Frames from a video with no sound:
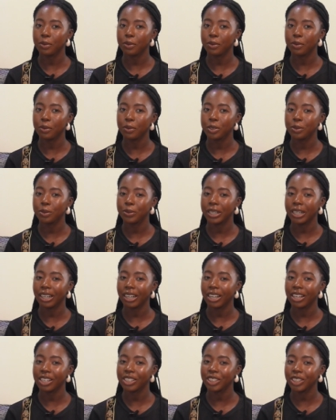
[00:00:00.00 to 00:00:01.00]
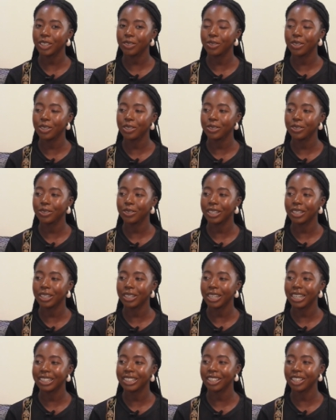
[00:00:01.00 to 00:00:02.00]
if I'm um, to be clear, she wants to
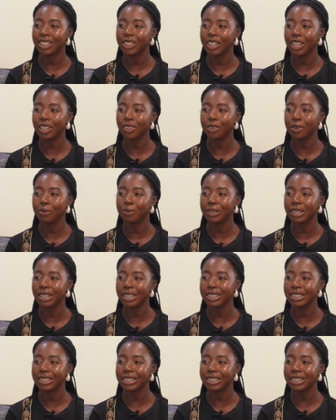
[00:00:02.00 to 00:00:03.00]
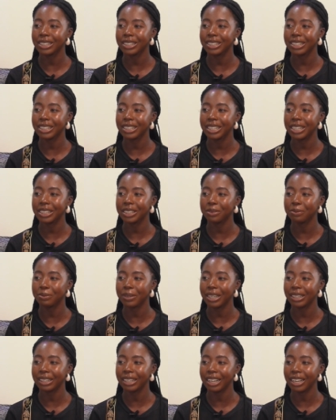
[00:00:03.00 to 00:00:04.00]
like take their child from the teenage
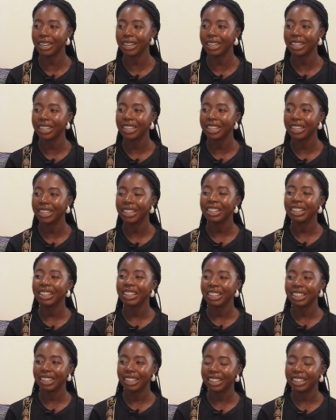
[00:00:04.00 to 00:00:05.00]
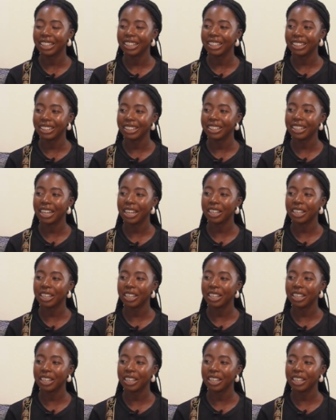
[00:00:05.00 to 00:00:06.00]
yes, mother. Some, I think a place
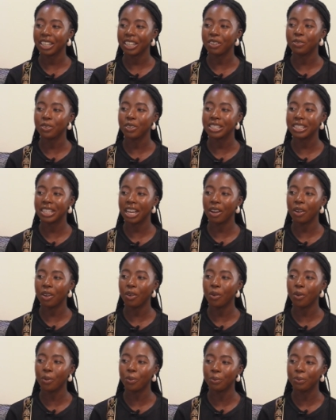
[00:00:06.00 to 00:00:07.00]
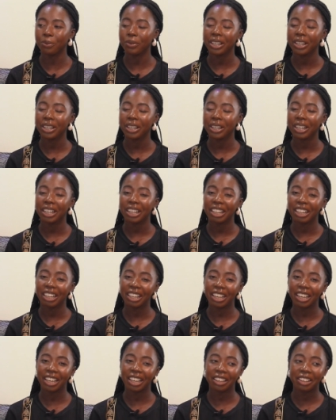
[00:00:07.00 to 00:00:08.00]
for like them to be able. Home. Yes.
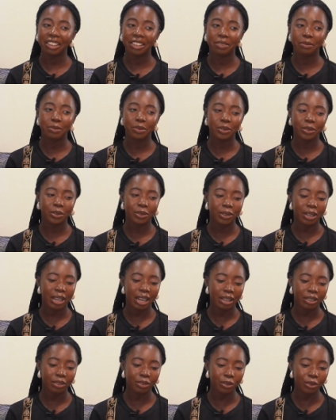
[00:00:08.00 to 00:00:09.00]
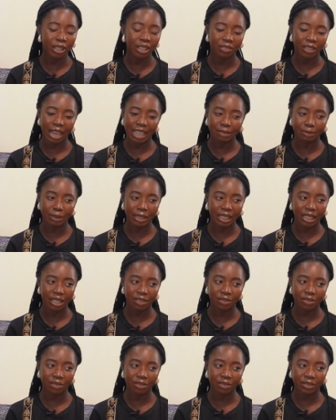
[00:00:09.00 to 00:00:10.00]
Yeah. Um, so I don't know if it has
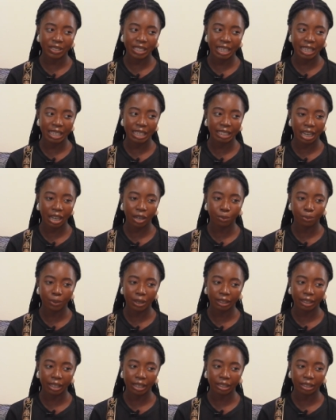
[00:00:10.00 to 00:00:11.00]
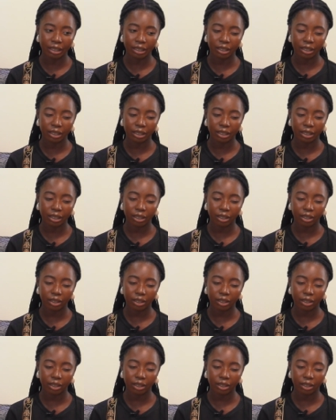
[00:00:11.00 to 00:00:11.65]
been lifted now, but then